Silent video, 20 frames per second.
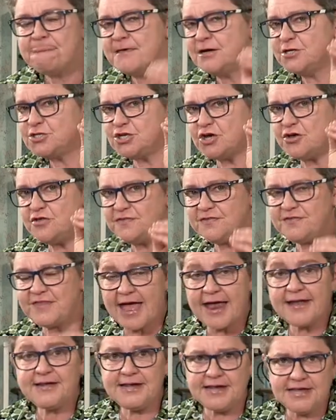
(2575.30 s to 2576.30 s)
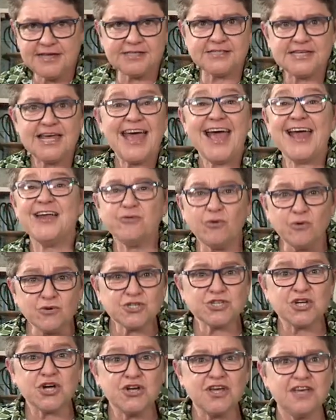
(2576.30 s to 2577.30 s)
So that is, and
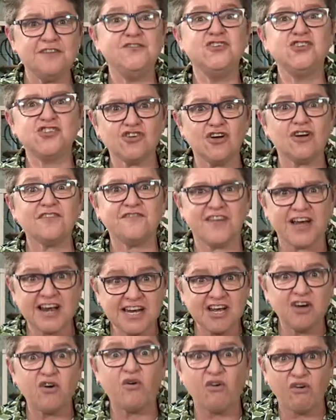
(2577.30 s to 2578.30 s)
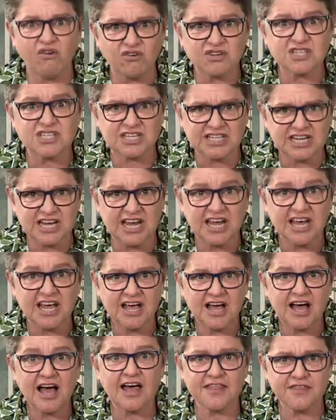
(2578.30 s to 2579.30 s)
also if you start finding goggas in there,
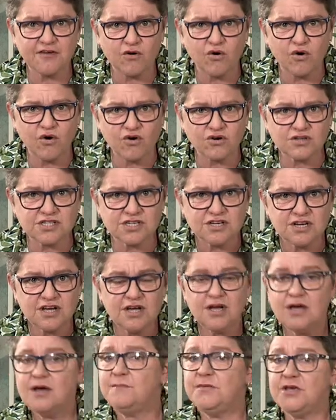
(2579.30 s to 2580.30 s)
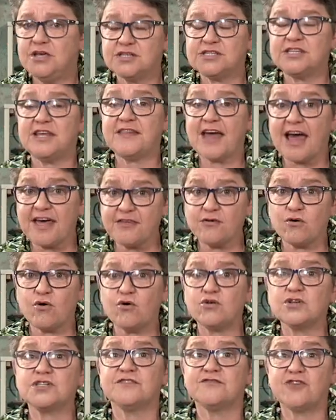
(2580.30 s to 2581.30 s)
other goggas, because then the other
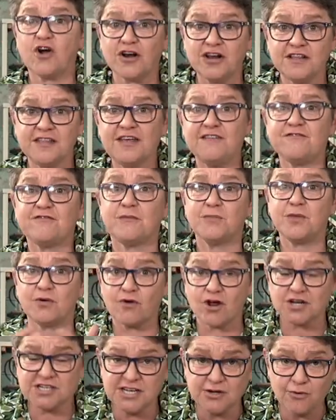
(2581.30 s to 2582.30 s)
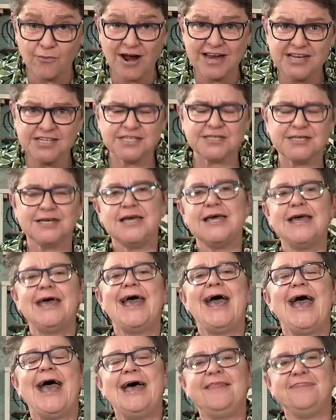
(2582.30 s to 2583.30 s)
hawkers have got in there from the rotting waste,
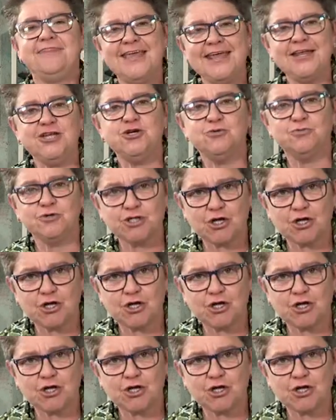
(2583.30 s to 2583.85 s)
and then you will